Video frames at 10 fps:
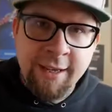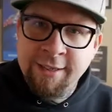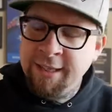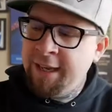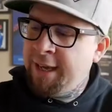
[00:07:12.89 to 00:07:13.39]

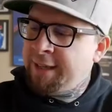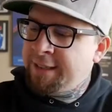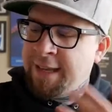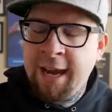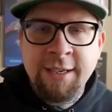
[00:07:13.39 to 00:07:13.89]
It's the
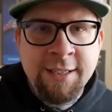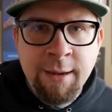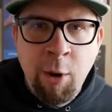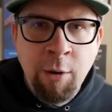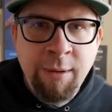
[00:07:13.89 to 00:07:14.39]
exact
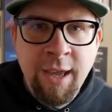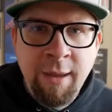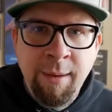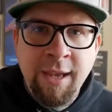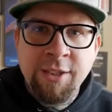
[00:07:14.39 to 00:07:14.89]
same
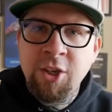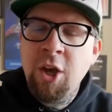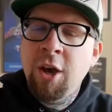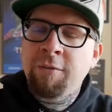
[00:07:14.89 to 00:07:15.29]
RBA Base